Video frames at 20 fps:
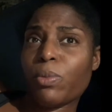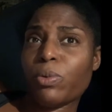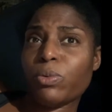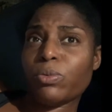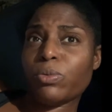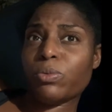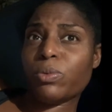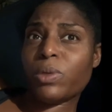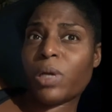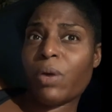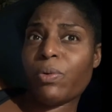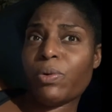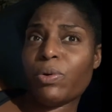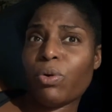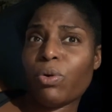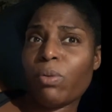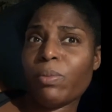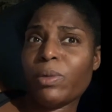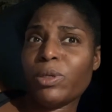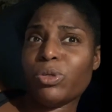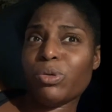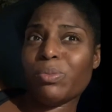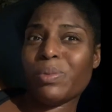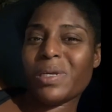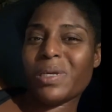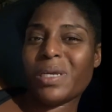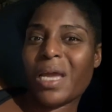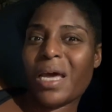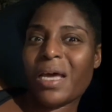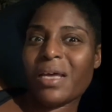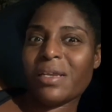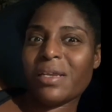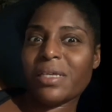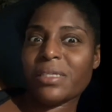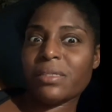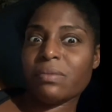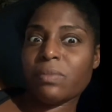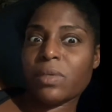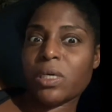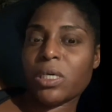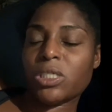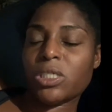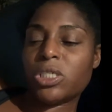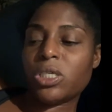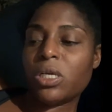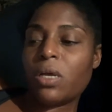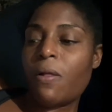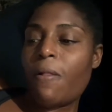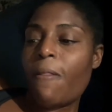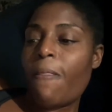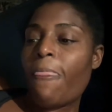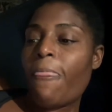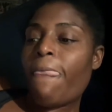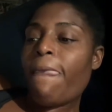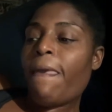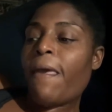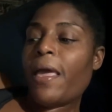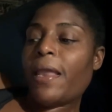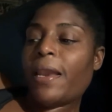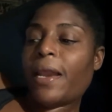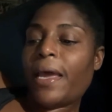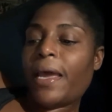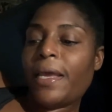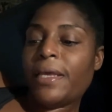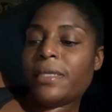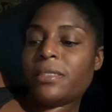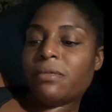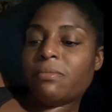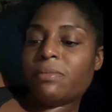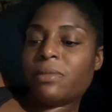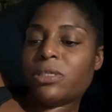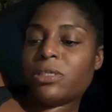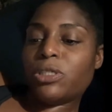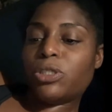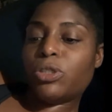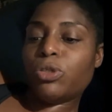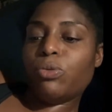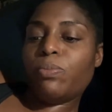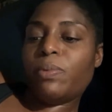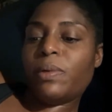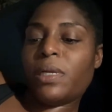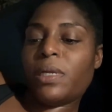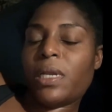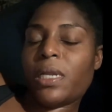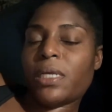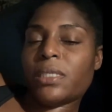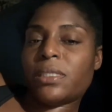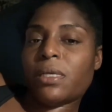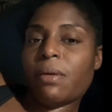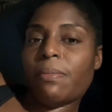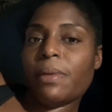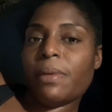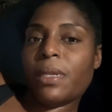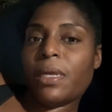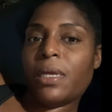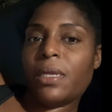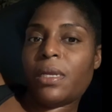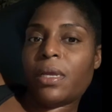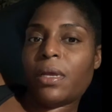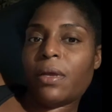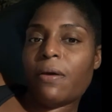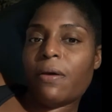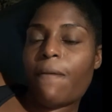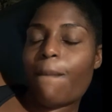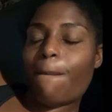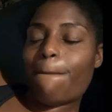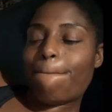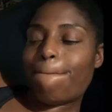what I would normally do, but not as much. And I ate some of the soup, and then I said, I'm going to lay down.